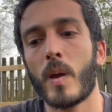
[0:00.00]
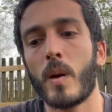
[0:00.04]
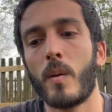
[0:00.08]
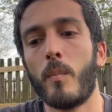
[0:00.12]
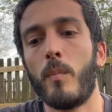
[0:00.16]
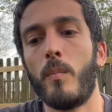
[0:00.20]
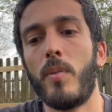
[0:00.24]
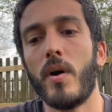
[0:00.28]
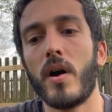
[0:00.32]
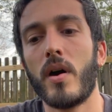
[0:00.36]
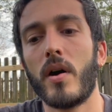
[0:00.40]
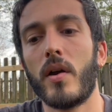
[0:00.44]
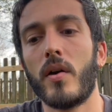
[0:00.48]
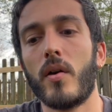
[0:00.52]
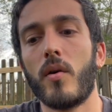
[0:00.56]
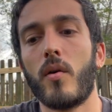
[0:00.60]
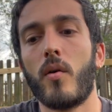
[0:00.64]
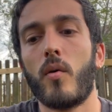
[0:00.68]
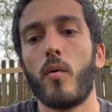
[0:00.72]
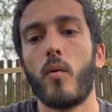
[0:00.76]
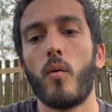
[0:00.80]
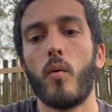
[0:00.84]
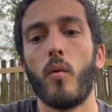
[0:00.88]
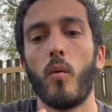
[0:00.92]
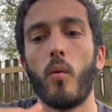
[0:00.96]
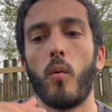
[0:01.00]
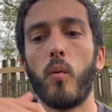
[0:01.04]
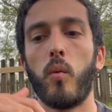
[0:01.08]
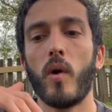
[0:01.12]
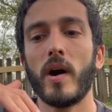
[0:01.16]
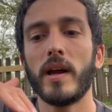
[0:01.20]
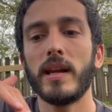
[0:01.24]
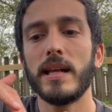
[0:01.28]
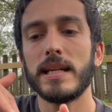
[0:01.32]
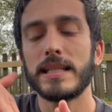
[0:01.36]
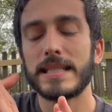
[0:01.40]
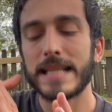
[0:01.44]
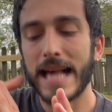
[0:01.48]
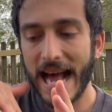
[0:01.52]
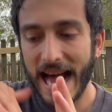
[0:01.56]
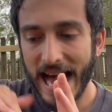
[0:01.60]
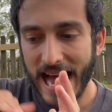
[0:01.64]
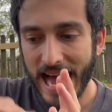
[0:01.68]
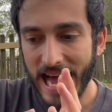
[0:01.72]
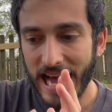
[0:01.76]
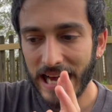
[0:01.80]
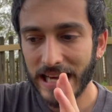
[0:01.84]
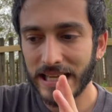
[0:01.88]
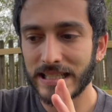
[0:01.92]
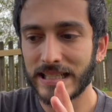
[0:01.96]
But what is
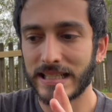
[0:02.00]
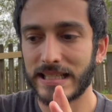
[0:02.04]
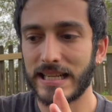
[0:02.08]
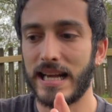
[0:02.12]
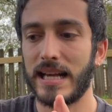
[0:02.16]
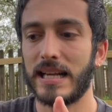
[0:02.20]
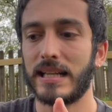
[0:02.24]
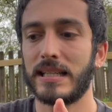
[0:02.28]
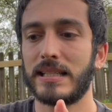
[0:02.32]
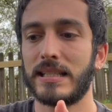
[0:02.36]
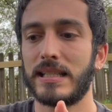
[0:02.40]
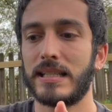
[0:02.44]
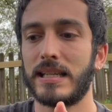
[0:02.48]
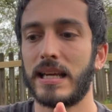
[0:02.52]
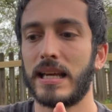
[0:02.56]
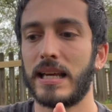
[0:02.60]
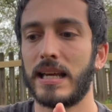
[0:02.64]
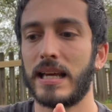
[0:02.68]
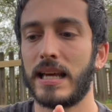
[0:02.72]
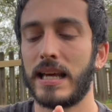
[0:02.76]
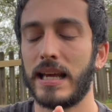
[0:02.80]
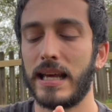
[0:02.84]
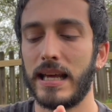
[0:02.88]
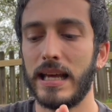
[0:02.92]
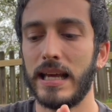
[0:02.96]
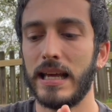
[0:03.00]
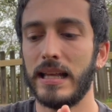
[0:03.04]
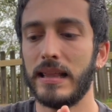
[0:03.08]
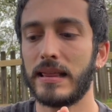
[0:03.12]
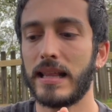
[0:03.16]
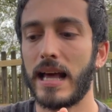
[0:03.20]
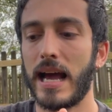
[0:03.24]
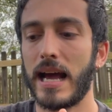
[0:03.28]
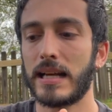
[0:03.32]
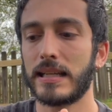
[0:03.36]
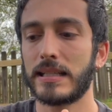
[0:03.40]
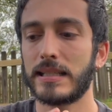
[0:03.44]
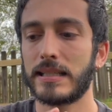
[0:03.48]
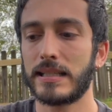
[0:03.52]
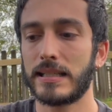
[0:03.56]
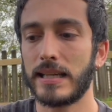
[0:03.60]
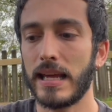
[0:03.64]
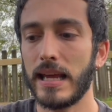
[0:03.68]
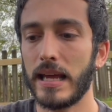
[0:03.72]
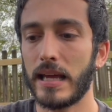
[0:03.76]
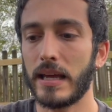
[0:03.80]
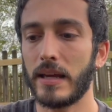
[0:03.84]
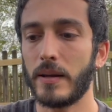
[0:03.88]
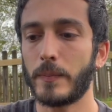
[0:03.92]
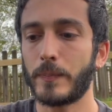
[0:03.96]
accessed in that
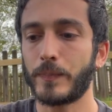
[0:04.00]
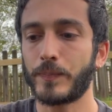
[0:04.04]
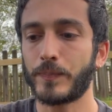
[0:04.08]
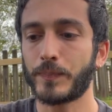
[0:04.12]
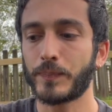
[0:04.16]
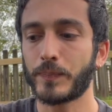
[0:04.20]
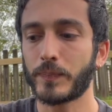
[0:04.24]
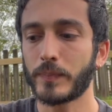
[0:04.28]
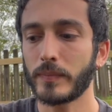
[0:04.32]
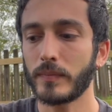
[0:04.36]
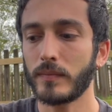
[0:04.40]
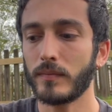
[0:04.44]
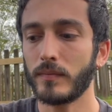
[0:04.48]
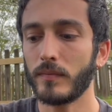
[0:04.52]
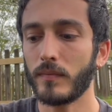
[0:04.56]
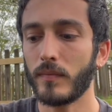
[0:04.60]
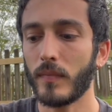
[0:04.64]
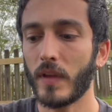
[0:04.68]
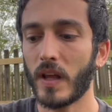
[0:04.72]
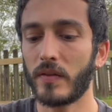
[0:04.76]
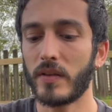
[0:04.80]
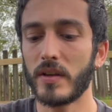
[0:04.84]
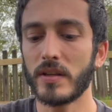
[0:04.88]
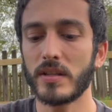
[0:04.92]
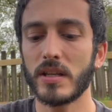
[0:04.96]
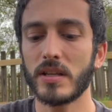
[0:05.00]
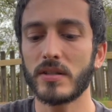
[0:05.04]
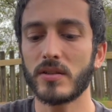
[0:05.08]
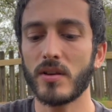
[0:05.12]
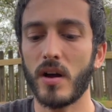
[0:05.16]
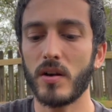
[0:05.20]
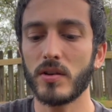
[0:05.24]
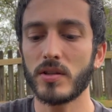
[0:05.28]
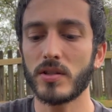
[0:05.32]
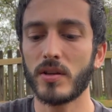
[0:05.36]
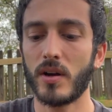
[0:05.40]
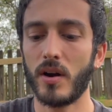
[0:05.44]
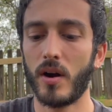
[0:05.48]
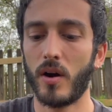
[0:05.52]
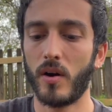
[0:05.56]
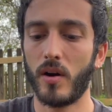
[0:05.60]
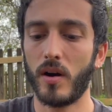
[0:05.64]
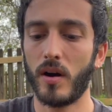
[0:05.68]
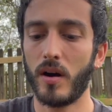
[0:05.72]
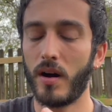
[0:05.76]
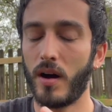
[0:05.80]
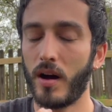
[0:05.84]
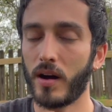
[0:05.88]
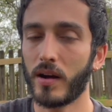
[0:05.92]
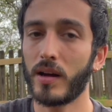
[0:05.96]
state, this is also,
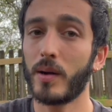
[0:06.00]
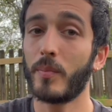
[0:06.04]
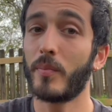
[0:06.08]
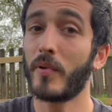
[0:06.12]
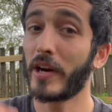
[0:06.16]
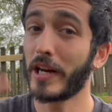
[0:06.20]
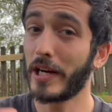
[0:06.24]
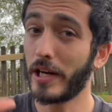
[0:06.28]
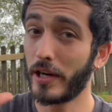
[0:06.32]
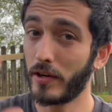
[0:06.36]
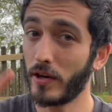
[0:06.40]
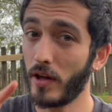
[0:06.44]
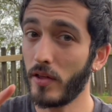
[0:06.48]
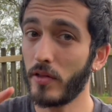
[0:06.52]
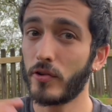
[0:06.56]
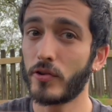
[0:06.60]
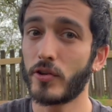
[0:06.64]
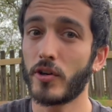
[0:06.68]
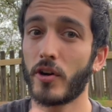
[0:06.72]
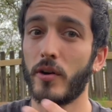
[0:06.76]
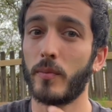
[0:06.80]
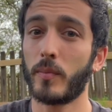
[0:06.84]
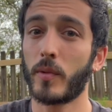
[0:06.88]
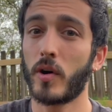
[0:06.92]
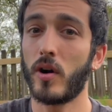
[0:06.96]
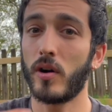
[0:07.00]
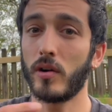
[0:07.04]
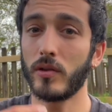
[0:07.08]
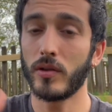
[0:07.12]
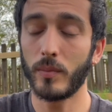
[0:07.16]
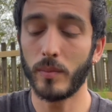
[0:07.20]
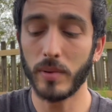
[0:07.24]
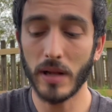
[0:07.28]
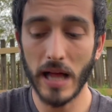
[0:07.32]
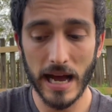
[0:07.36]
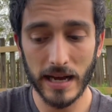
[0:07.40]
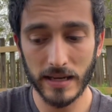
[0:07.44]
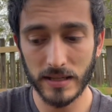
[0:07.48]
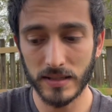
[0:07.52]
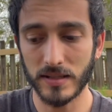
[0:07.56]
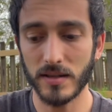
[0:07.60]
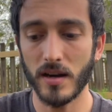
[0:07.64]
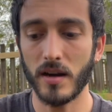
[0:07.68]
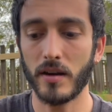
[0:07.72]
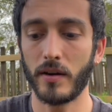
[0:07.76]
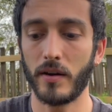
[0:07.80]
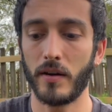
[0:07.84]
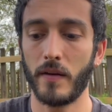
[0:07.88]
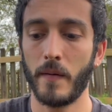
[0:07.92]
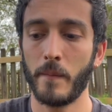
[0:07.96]
I'm going to bring in another term called the black
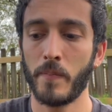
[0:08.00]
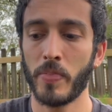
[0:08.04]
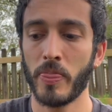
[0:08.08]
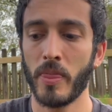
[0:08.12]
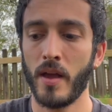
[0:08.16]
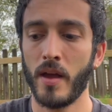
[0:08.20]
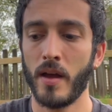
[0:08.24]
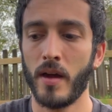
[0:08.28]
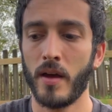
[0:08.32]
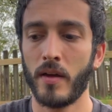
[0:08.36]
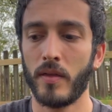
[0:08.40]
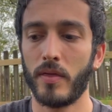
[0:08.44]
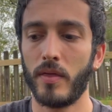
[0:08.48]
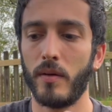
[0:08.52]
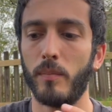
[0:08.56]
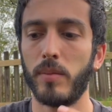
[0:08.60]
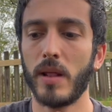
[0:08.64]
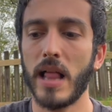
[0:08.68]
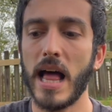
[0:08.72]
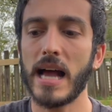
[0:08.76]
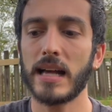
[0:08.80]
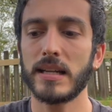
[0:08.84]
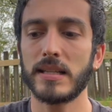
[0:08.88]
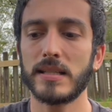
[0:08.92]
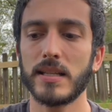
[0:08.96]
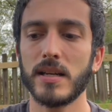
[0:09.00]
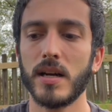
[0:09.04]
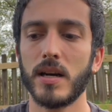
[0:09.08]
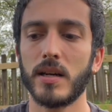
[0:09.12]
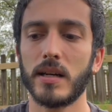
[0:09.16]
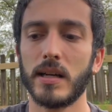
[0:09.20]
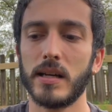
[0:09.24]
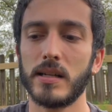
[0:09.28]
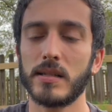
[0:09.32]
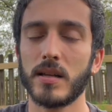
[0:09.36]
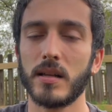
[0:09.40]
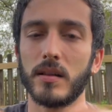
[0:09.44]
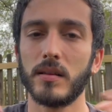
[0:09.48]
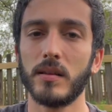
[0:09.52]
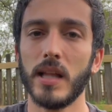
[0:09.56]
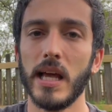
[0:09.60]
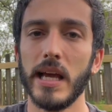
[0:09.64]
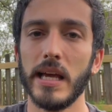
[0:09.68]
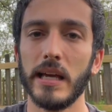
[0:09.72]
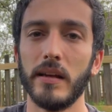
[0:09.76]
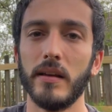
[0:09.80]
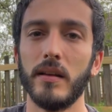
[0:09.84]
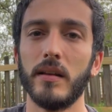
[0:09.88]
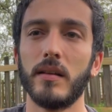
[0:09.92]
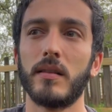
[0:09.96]
sun. The black sun is a
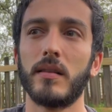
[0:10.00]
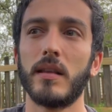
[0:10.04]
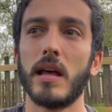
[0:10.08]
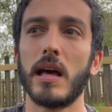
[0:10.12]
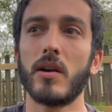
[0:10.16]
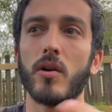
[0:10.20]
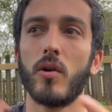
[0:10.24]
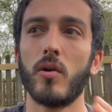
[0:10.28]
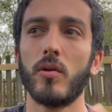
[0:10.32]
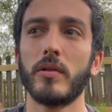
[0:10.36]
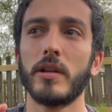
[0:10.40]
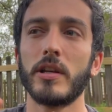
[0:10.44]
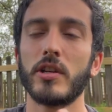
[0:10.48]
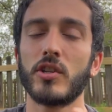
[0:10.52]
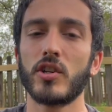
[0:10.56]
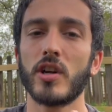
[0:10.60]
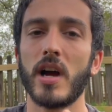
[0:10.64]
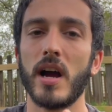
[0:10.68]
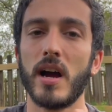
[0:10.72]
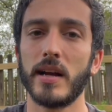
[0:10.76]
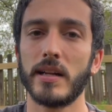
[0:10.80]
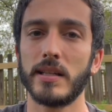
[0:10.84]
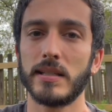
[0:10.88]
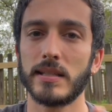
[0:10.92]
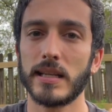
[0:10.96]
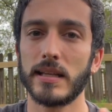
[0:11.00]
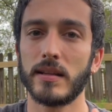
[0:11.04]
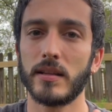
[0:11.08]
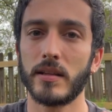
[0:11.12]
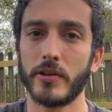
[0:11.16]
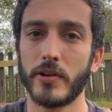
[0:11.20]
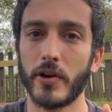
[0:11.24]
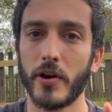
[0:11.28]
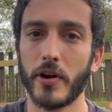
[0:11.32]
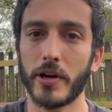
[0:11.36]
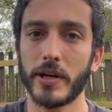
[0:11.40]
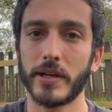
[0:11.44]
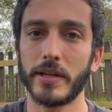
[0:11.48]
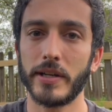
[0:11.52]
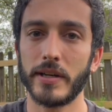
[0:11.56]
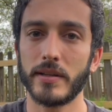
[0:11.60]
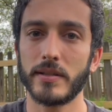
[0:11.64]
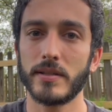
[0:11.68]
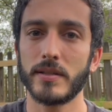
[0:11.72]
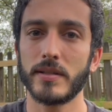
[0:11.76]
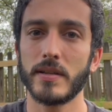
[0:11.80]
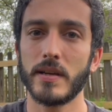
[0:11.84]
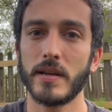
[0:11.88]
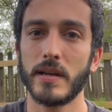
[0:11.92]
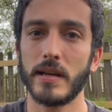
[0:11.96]
light that only shines in the
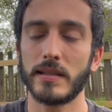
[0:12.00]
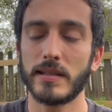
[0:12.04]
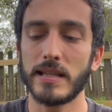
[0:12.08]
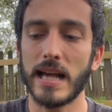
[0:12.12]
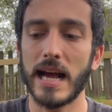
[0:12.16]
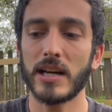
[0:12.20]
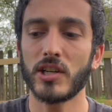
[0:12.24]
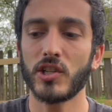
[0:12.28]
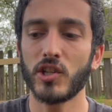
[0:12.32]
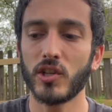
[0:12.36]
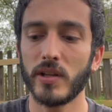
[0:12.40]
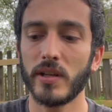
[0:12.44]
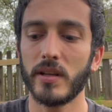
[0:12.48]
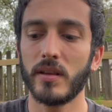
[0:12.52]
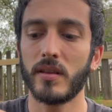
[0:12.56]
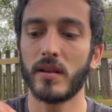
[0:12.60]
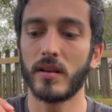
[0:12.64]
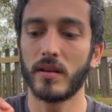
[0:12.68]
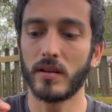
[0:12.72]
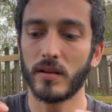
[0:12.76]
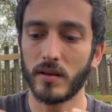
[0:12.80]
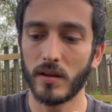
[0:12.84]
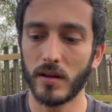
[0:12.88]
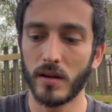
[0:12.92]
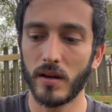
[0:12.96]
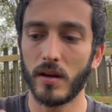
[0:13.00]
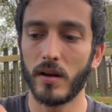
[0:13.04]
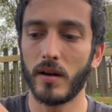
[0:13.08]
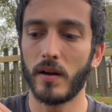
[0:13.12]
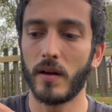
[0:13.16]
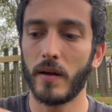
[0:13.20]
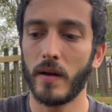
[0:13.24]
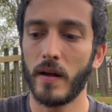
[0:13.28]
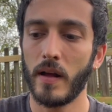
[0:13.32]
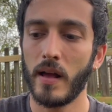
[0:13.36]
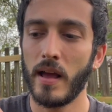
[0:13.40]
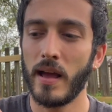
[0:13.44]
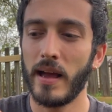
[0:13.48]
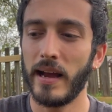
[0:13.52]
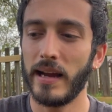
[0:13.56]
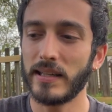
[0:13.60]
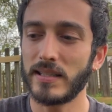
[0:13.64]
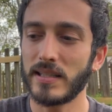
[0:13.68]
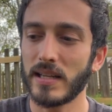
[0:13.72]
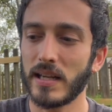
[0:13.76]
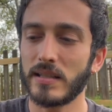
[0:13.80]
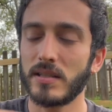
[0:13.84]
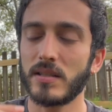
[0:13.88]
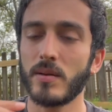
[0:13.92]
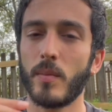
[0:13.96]
darkness. It's actually
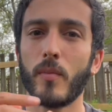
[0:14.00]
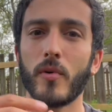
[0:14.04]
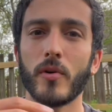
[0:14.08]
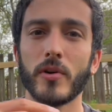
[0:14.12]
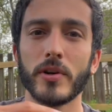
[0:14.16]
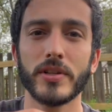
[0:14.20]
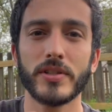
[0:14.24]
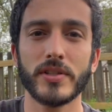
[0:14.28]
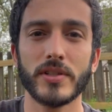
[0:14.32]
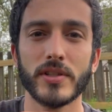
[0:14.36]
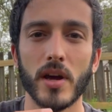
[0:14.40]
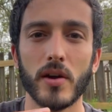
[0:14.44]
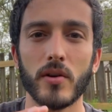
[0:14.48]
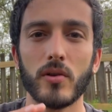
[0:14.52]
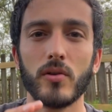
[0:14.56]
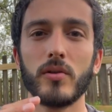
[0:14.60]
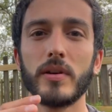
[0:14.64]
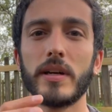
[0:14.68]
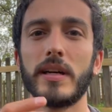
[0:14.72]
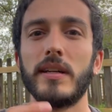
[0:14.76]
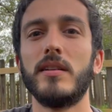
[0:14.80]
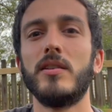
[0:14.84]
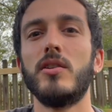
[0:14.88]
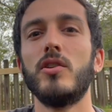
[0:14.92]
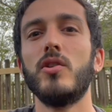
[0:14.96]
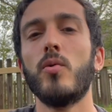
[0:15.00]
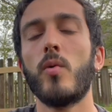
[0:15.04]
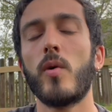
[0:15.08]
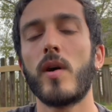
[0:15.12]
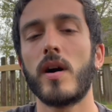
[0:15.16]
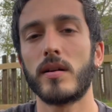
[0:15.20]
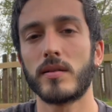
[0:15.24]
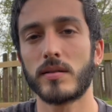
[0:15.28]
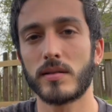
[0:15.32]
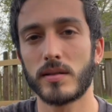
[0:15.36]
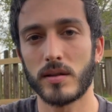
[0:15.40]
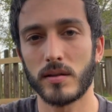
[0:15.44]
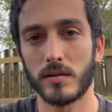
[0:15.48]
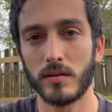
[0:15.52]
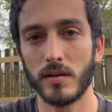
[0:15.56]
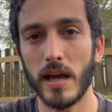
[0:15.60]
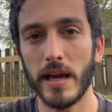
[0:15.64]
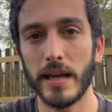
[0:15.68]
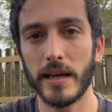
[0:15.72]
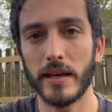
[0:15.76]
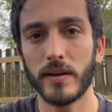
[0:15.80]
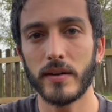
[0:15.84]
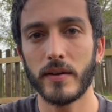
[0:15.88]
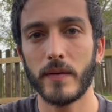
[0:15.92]
it's a more subtle and nuanced light,